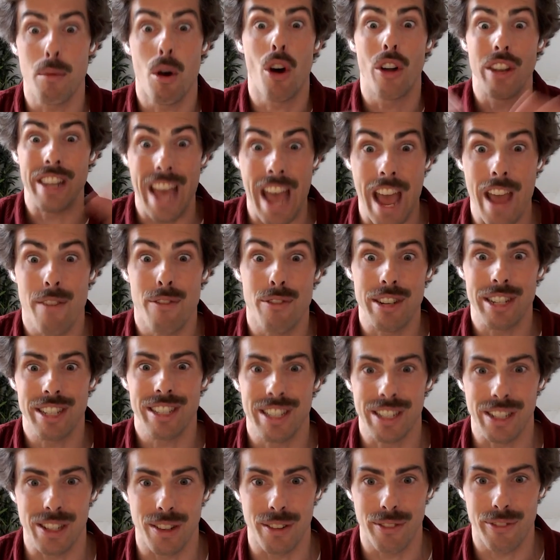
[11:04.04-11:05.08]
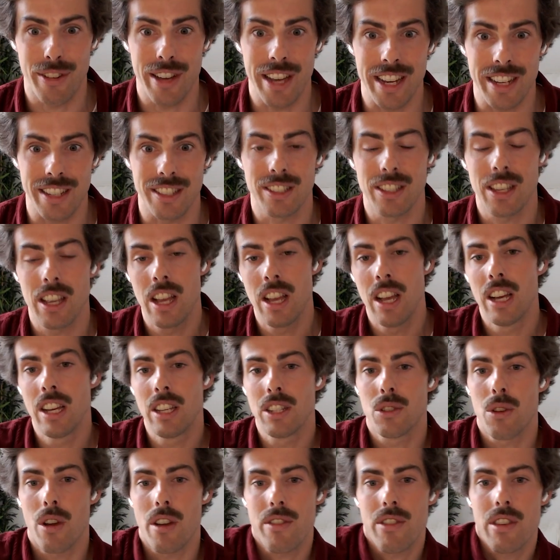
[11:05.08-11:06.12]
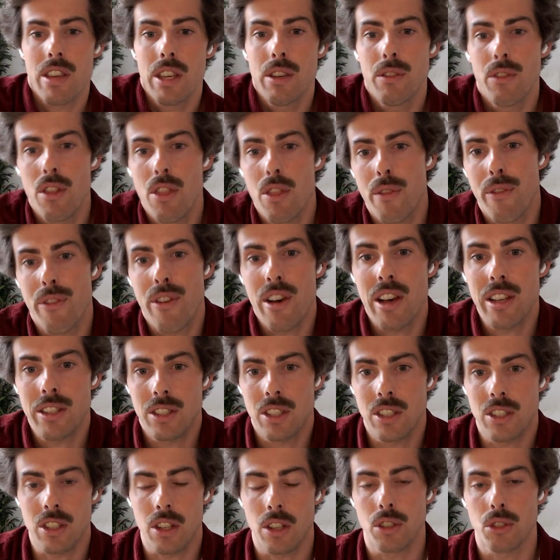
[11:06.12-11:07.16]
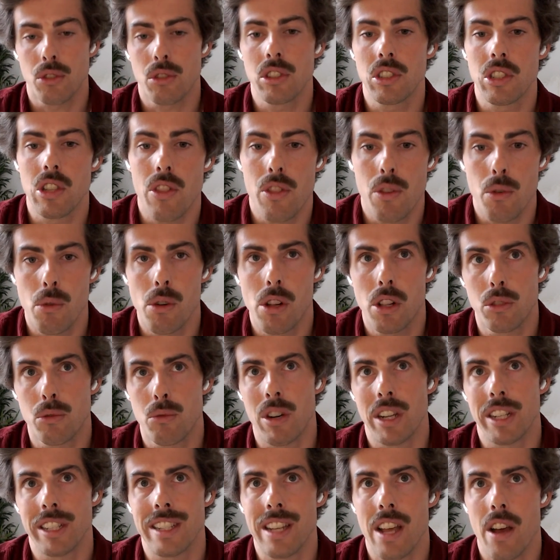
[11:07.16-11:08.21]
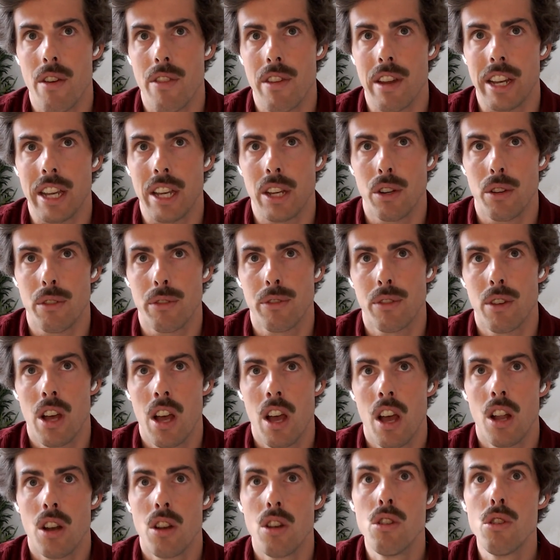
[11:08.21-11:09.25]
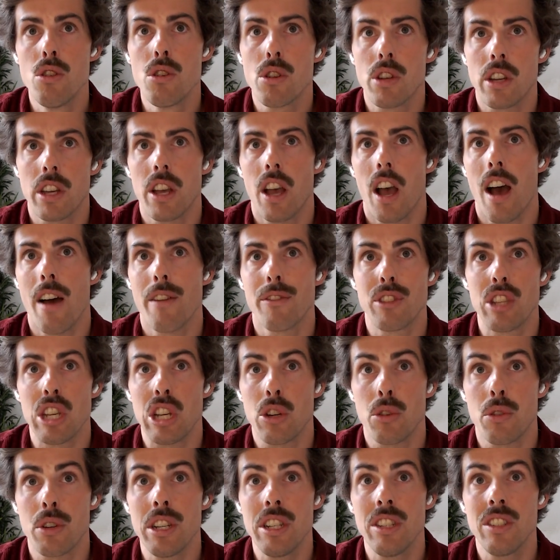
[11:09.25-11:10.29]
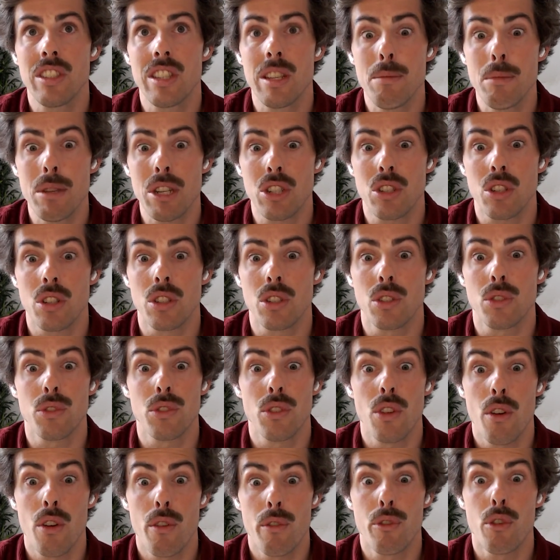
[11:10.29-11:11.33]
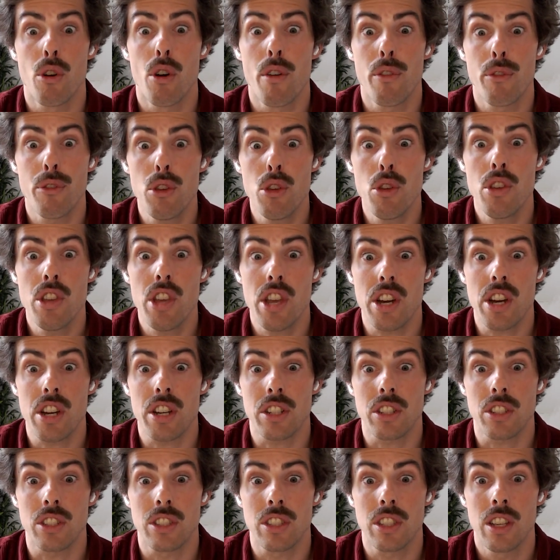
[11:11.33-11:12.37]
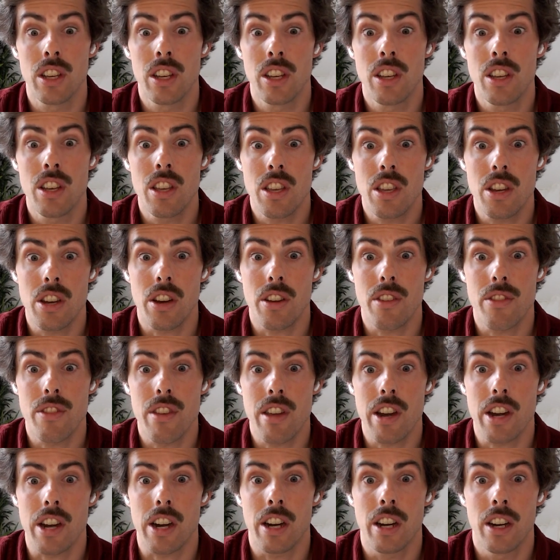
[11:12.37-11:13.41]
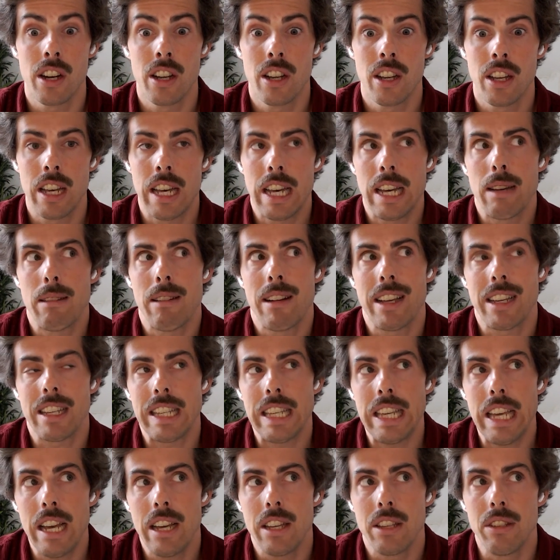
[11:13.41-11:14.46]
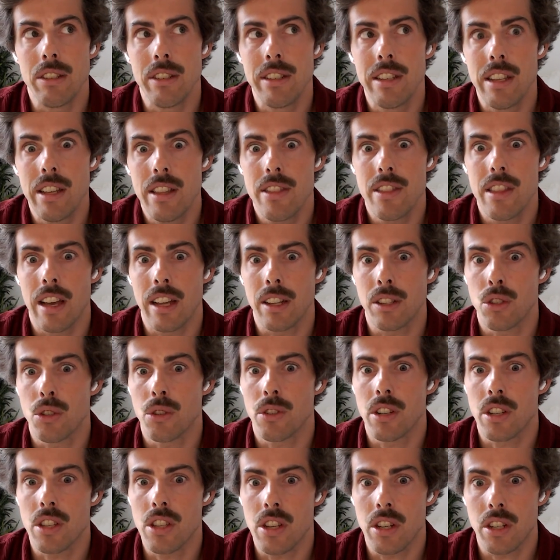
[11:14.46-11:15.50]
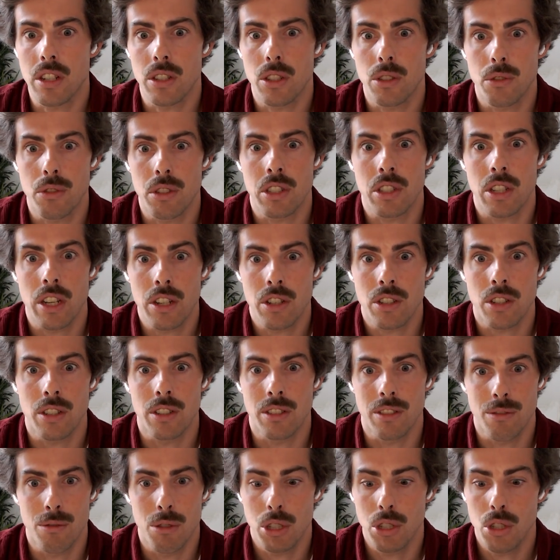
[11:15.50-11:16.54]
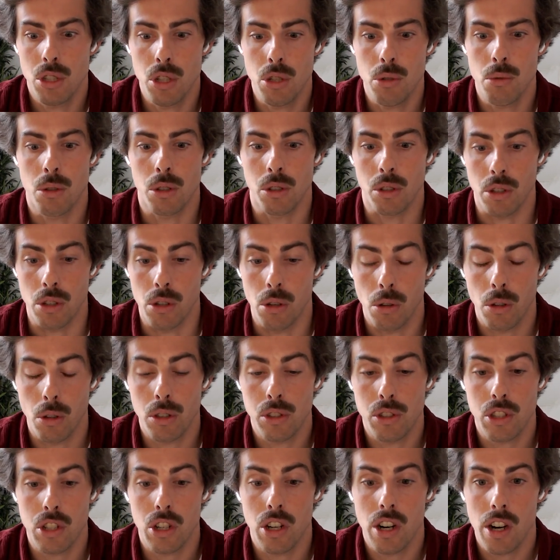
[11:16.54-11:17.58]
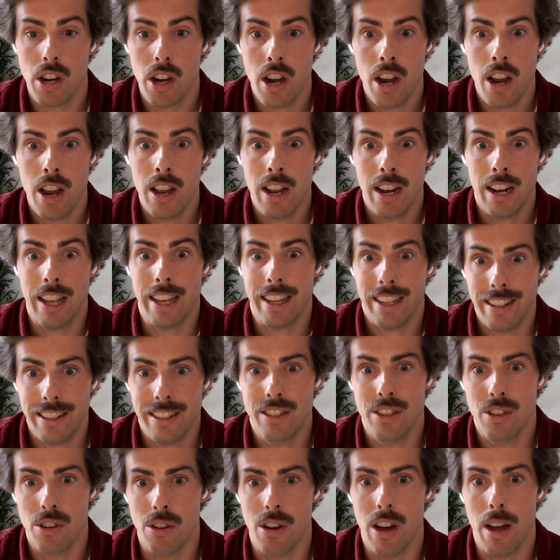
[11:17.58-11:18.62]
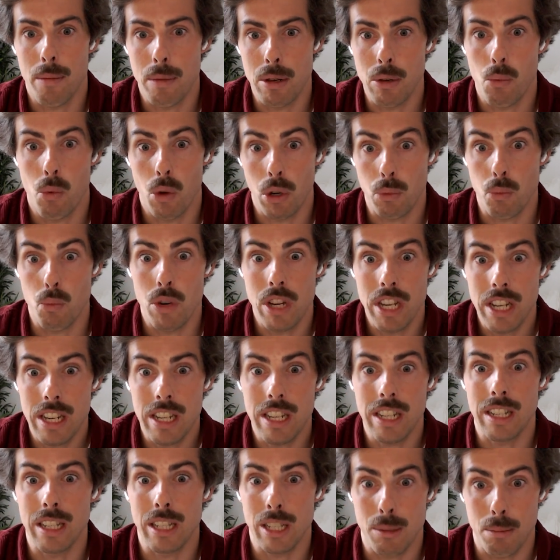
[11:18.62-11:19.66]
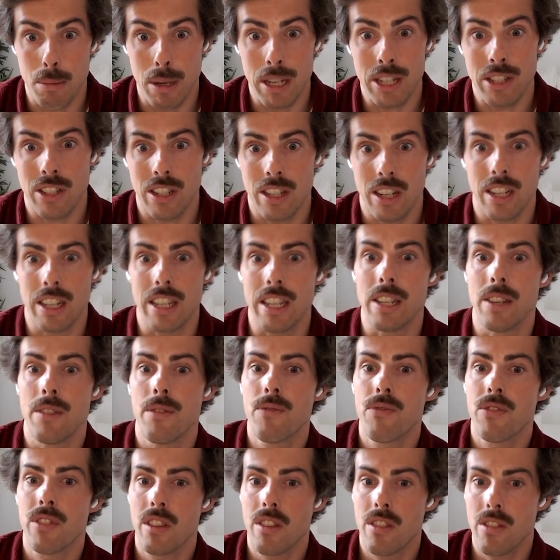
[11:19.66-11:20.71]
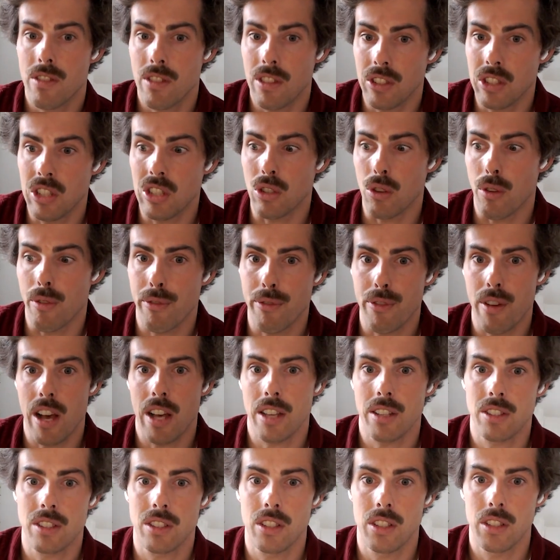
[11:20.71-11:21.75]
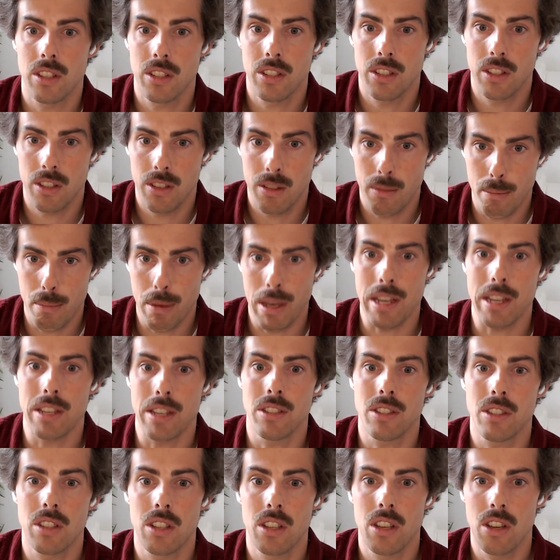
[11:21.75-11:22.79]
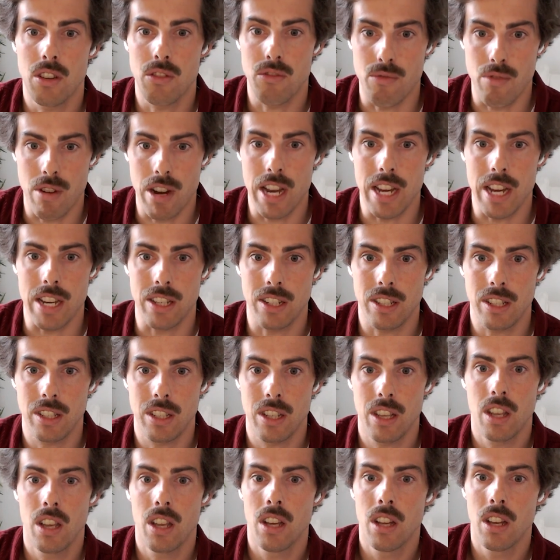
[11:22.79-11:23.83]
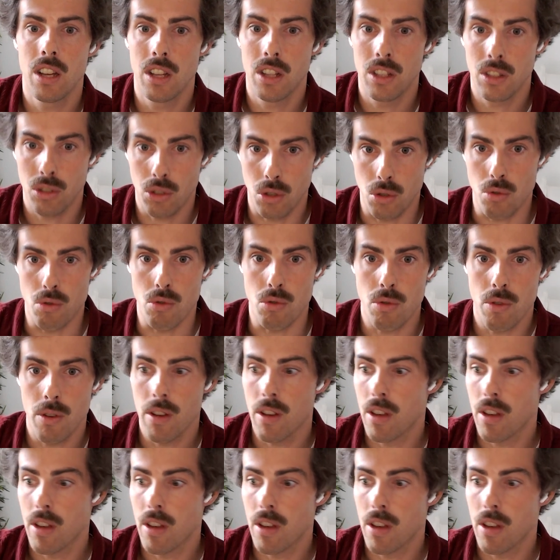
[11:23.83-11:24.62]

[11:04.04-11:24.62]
on every single face. So I think even the fastest countries in the world right now, they're kind of, look, I've decreased emissions for a few years here and there. I'm like, yeah, you did that during years of recession. What do you want, a gold star? Like, no, I mean, what we need is basically, this is a fast paced race to,